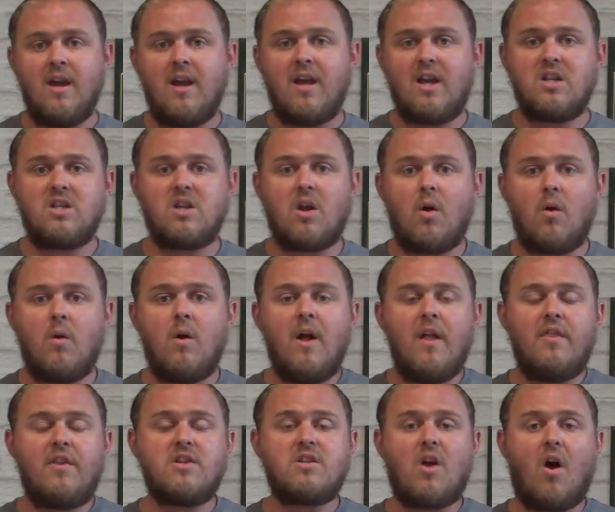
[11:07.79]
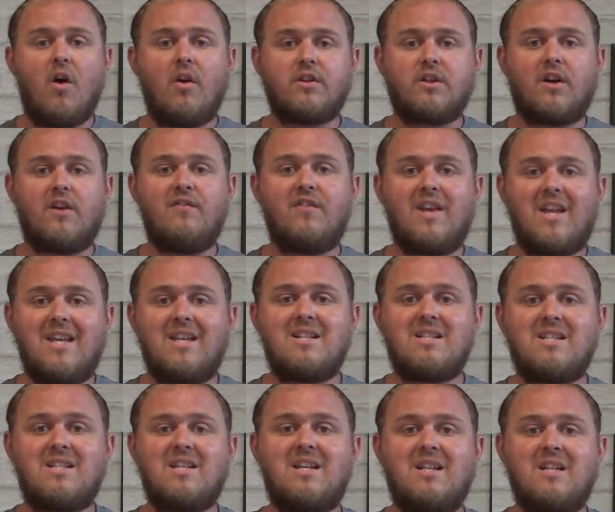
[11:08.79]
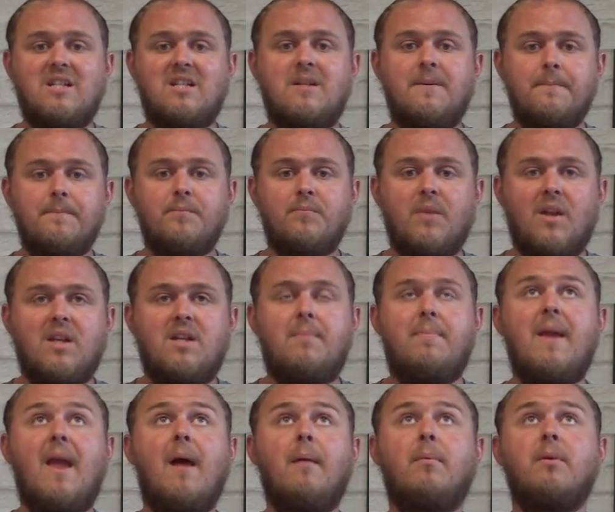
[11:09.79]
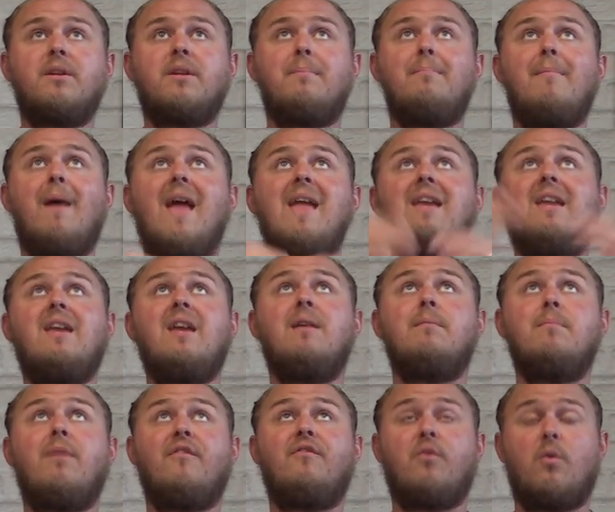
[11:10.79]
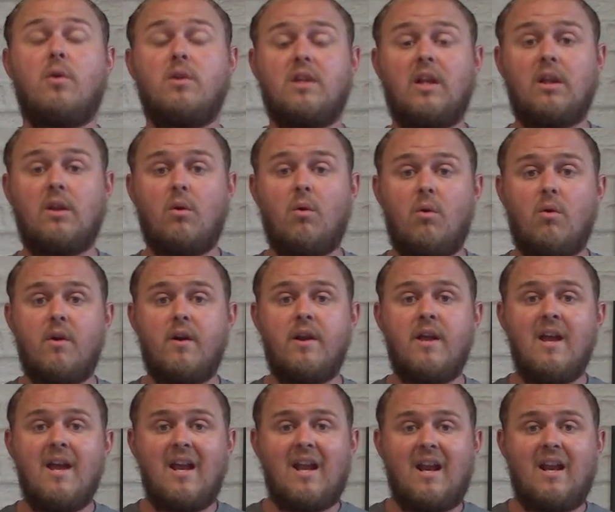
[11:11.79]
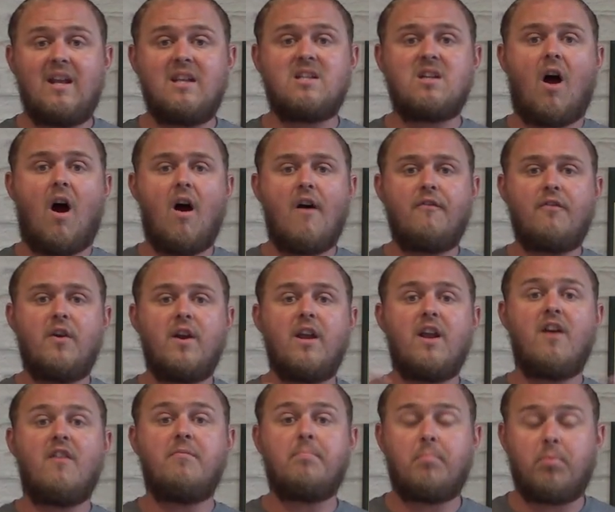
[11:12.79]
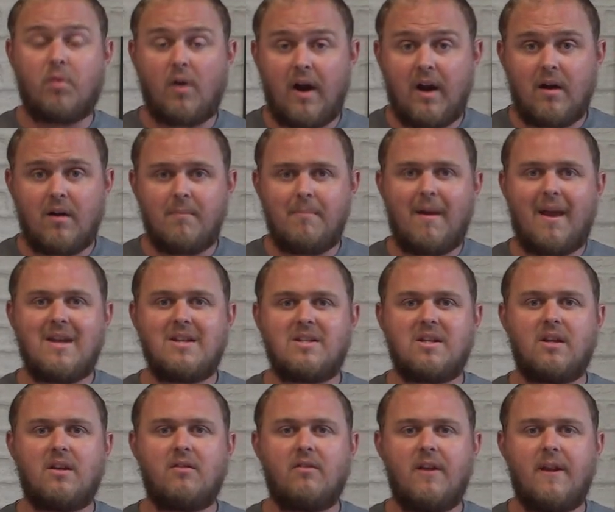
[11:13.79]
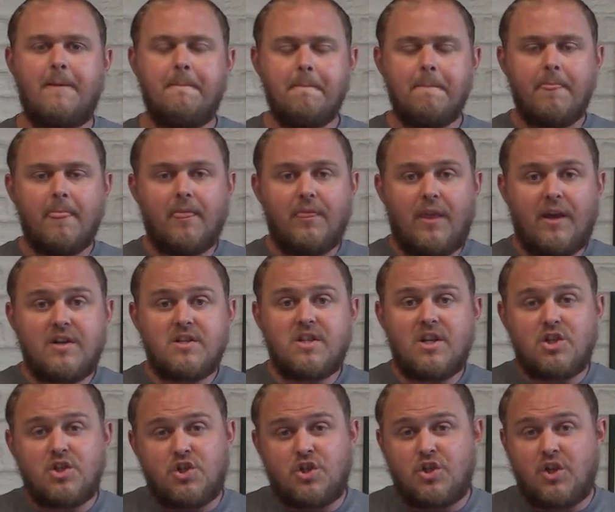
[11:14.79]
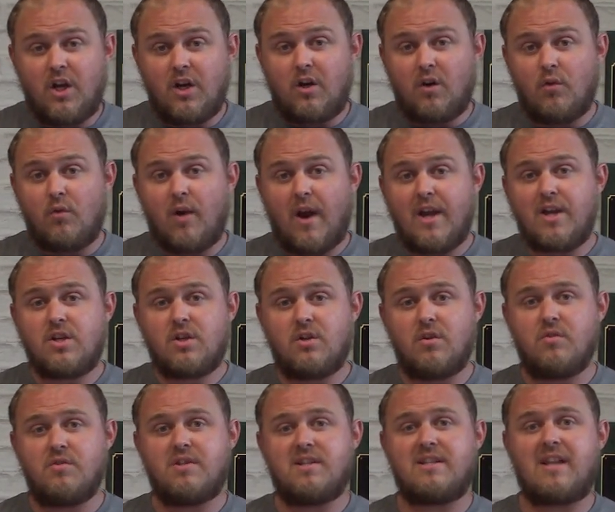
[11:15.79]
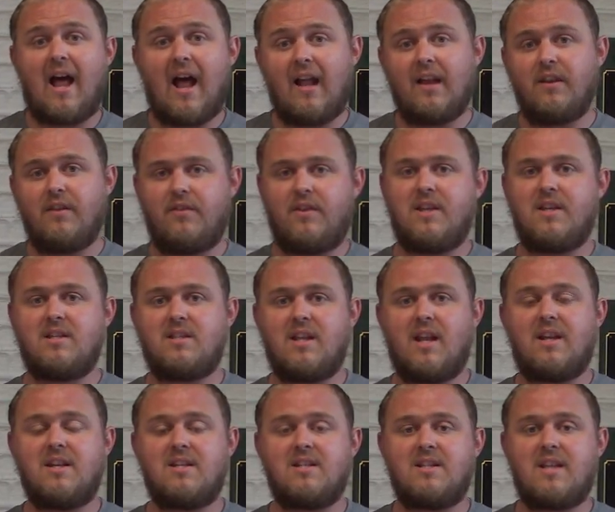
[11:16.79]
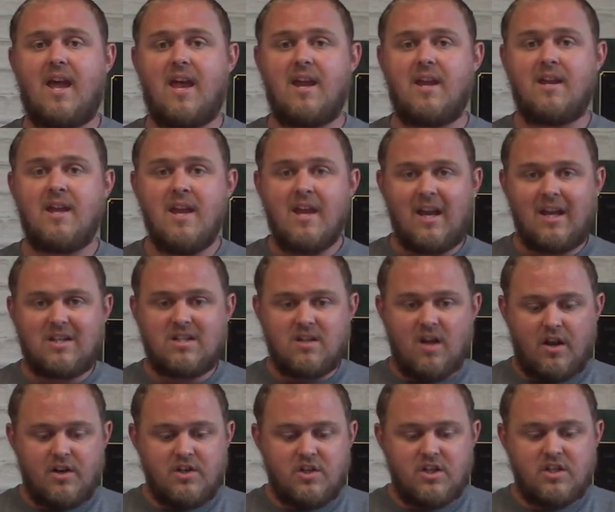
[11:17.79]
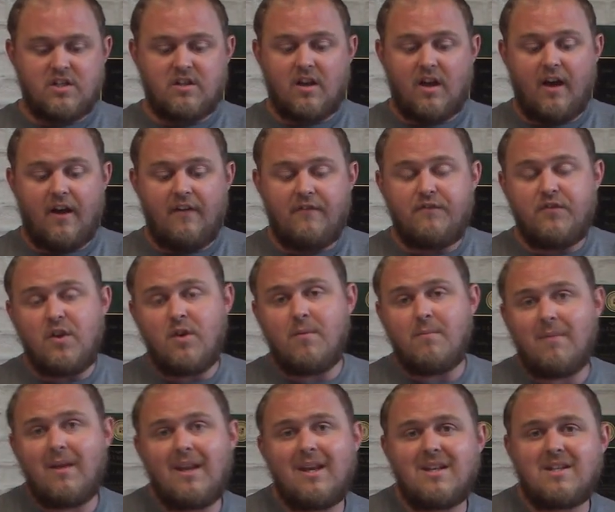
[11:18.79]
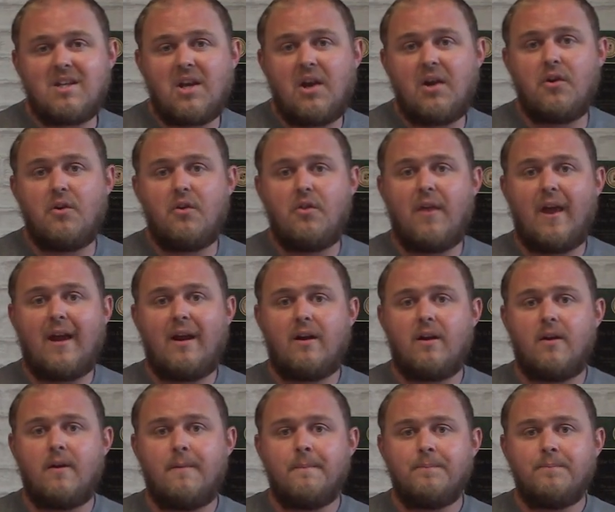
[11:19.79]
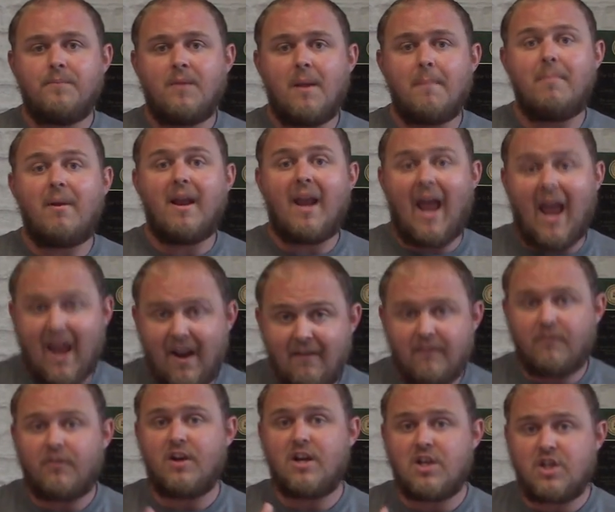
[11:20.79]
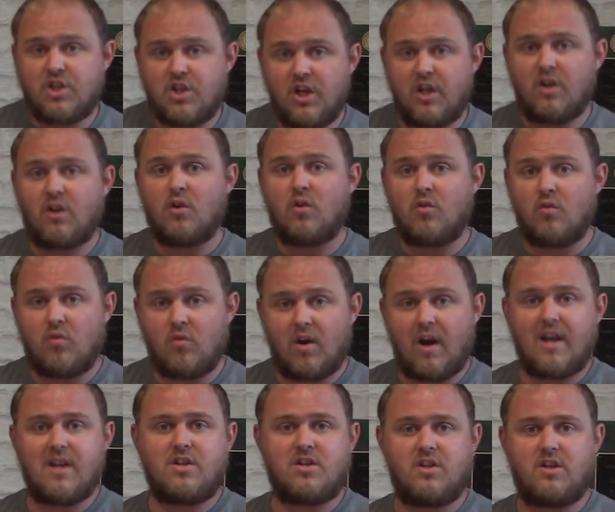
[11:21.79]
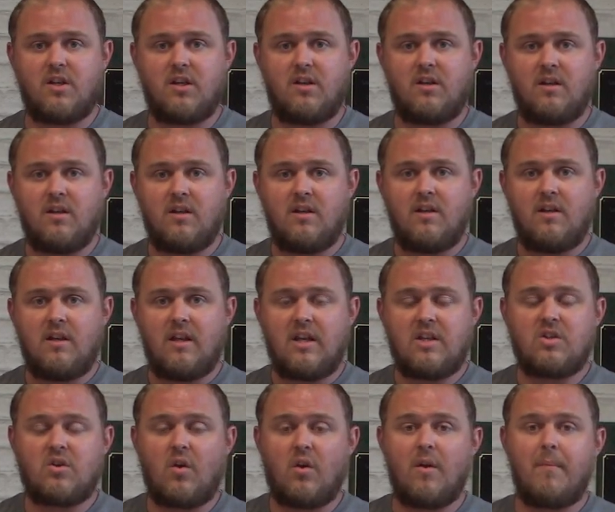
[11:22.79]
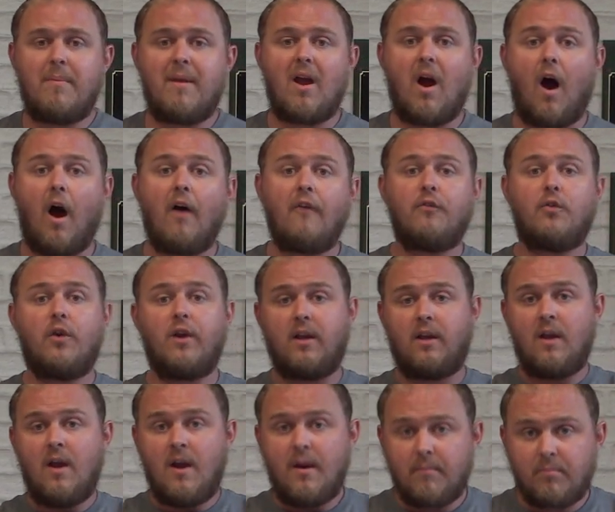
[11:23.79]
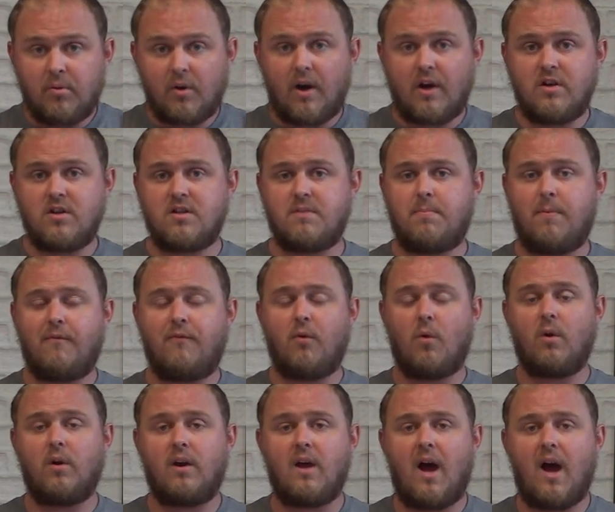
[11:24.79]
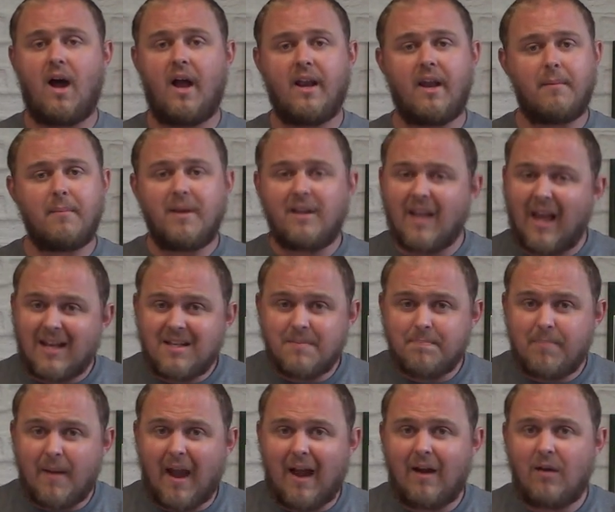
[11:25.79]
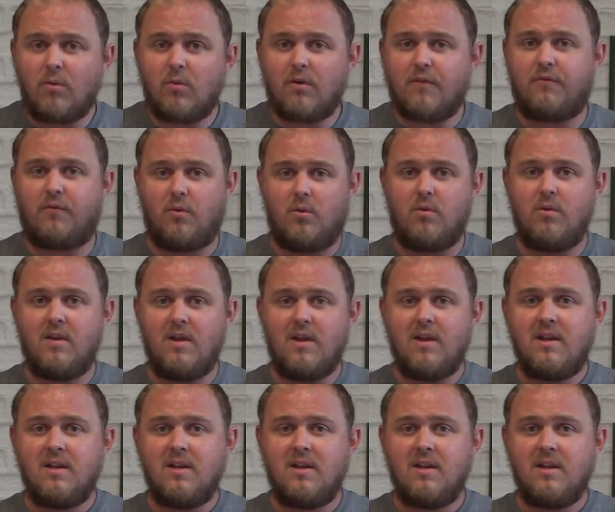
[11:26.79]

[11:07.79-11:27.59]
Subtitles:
And so this altar of incense, to be able to make it before the Lord, and its offering of prayer, basically, there's a generational side of this that is saying it's not just a few minutes here or there, but every generation is going to be offering prayers before God. I mean, that's powerful.